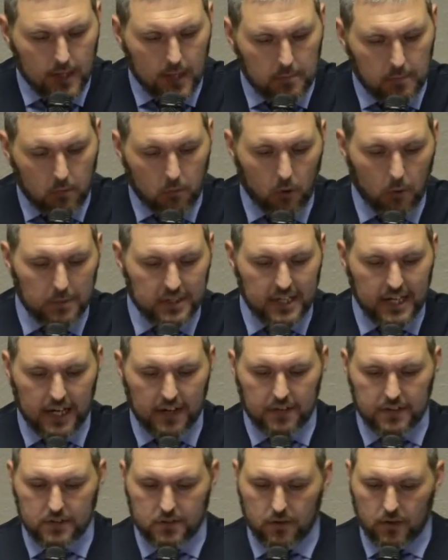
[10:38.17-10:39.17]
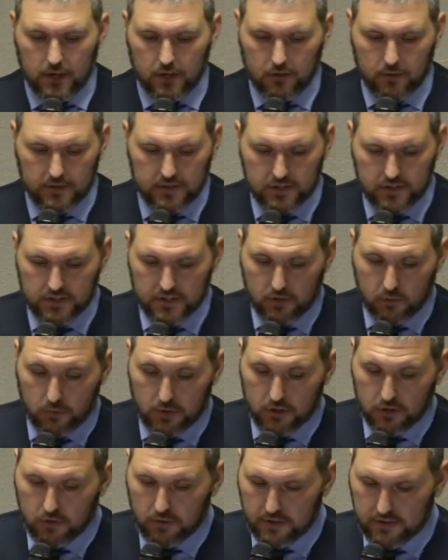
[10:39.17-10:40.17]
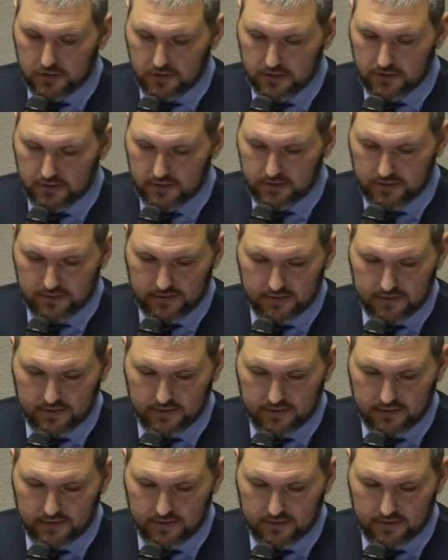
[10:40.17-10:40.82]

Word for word: But Roman Catholics are not Christians, and real Christians